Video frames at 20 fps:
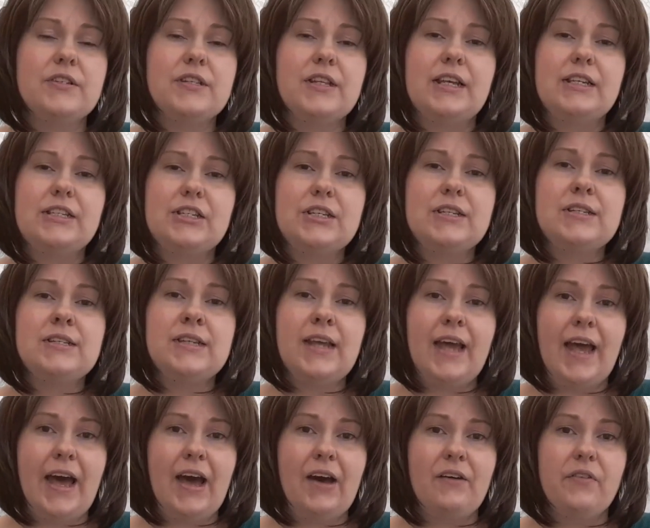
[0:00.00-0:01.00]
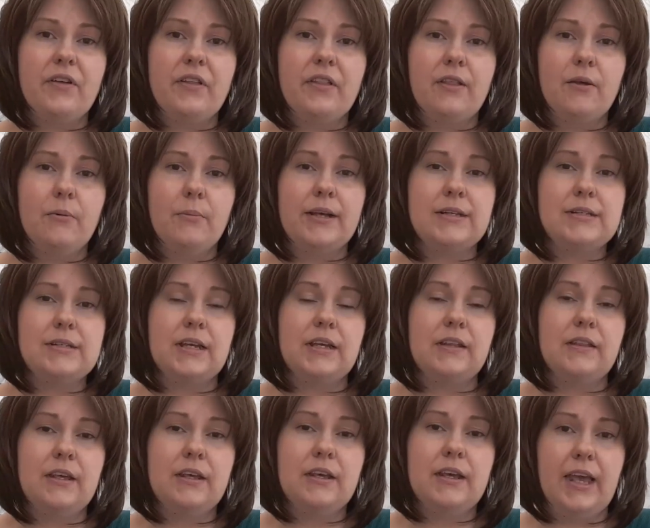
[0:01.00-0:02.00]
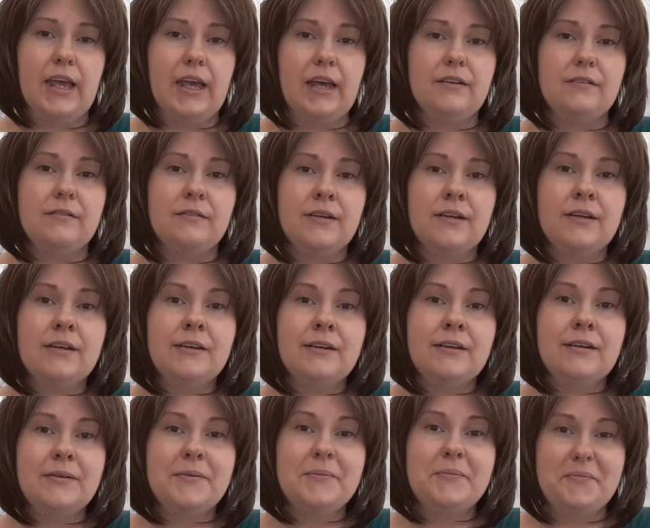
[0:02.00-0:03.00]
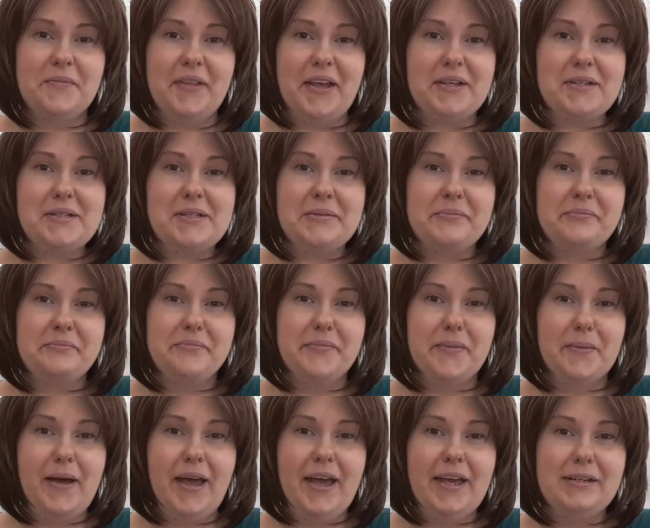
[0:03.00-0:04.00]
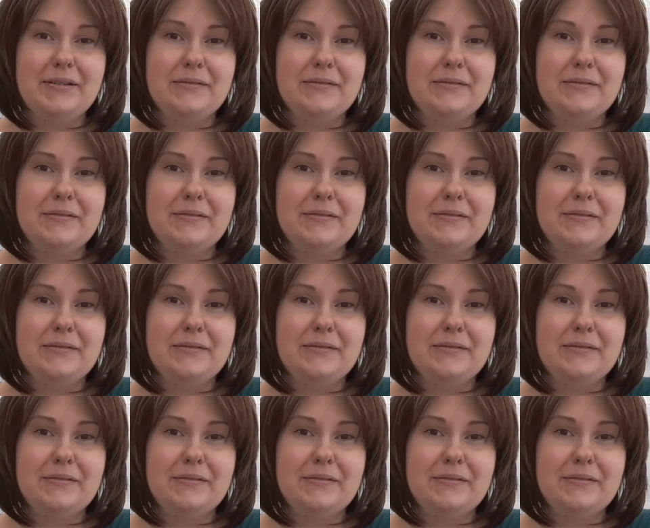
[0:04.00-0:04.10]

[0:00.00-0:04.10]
and just have the best day that you can. Thanks. Bye-bye.